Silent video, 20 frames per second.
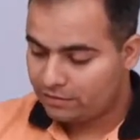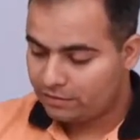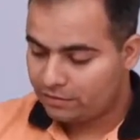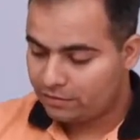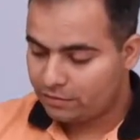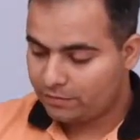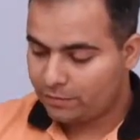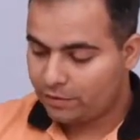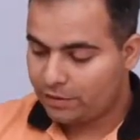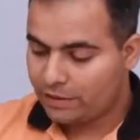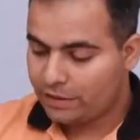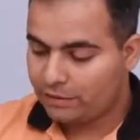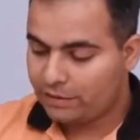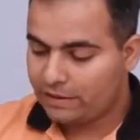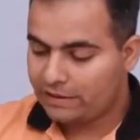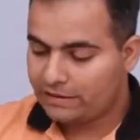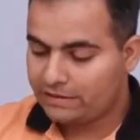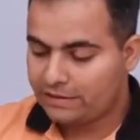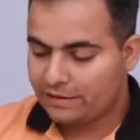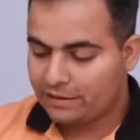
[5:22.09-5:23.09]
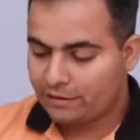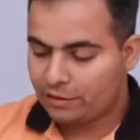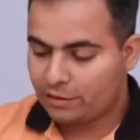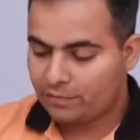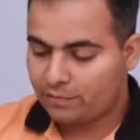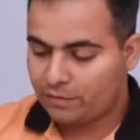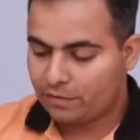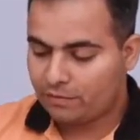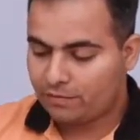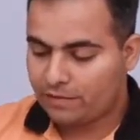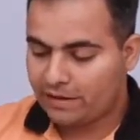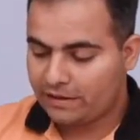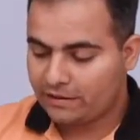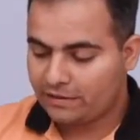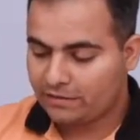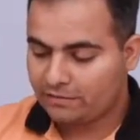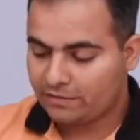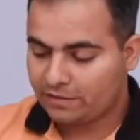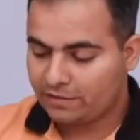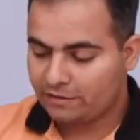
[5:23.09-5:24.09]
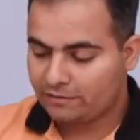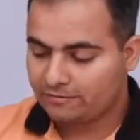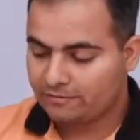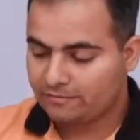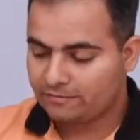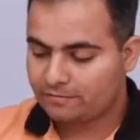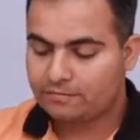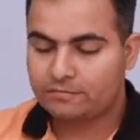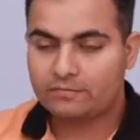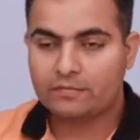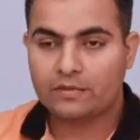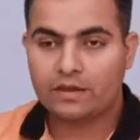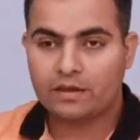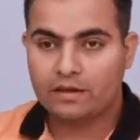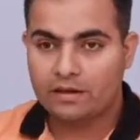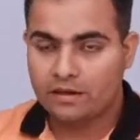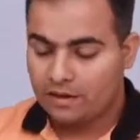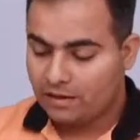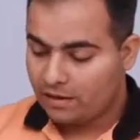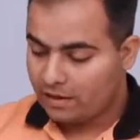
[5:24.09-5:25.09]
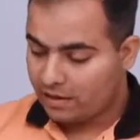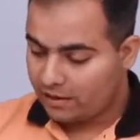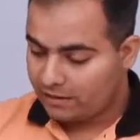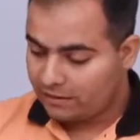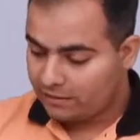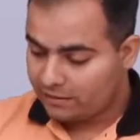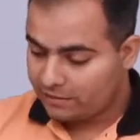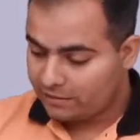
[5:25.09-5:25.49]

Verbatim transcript: So I'm going to write z to the power minus 1. And